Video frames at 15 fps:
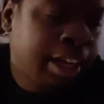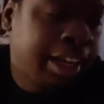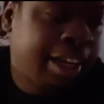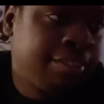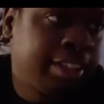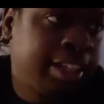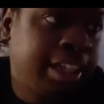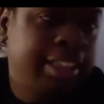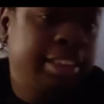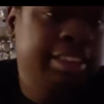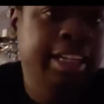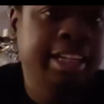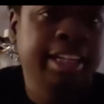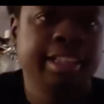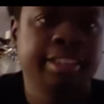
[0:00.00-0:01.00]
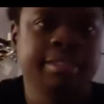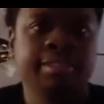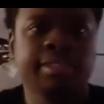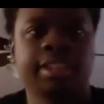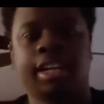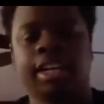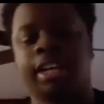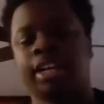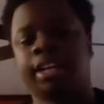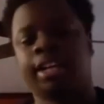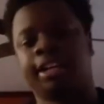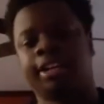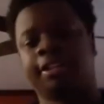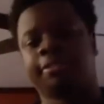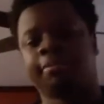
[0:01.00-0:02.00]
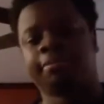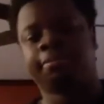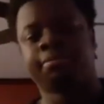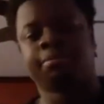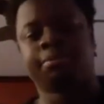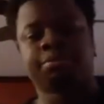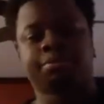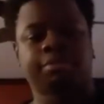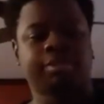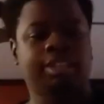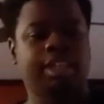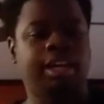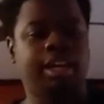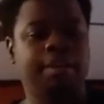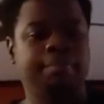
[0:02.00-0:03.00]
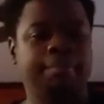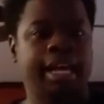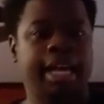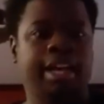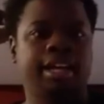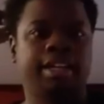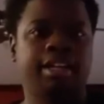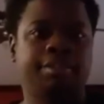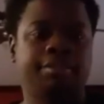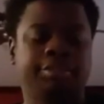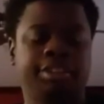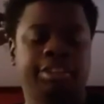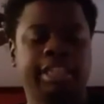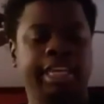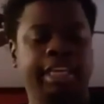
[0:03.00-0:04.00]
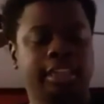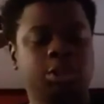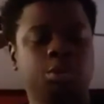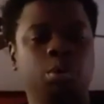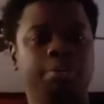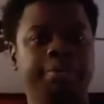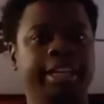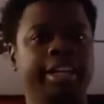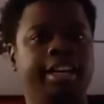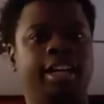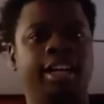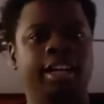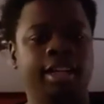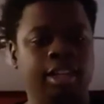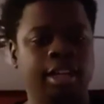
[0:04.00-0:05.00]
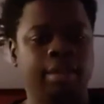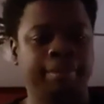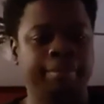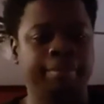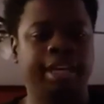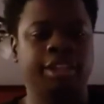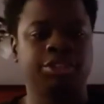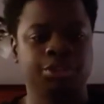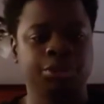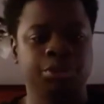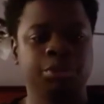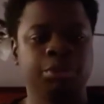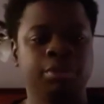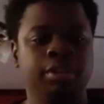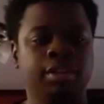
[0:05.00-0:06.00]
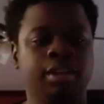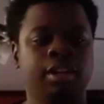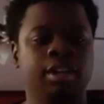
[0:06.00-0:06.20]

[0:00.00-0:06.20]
I'm really excited to come back. Skits will be coming back too.